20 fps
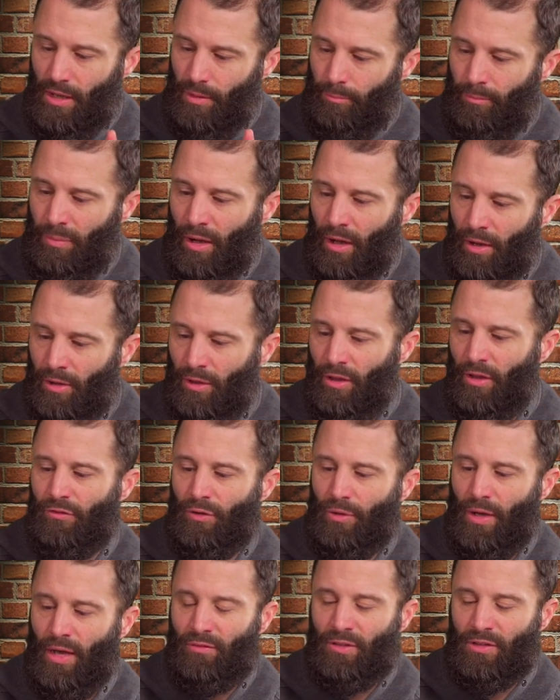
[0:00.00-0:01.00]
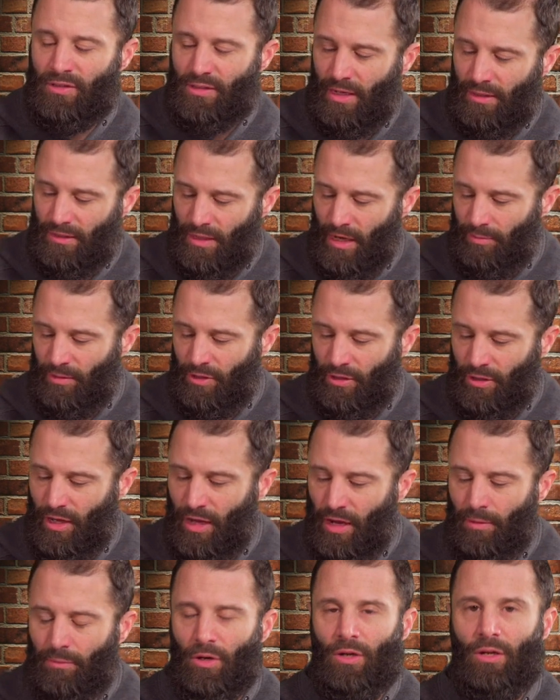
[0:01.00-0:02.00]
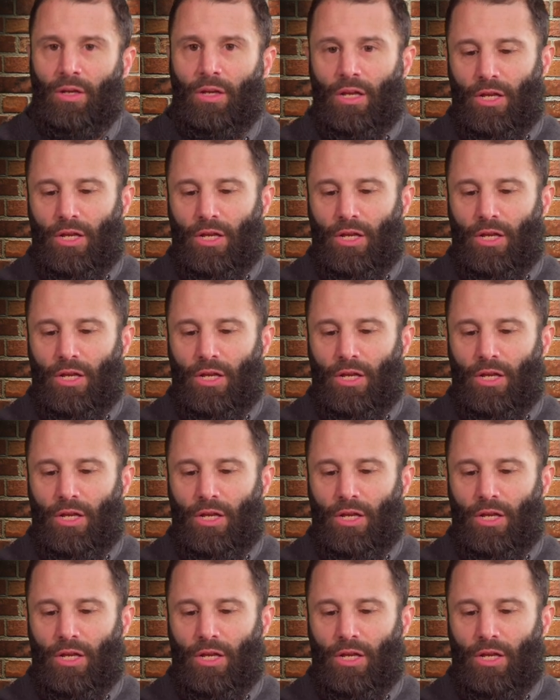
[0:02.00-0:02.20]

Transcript: But if you have this on top of your camera,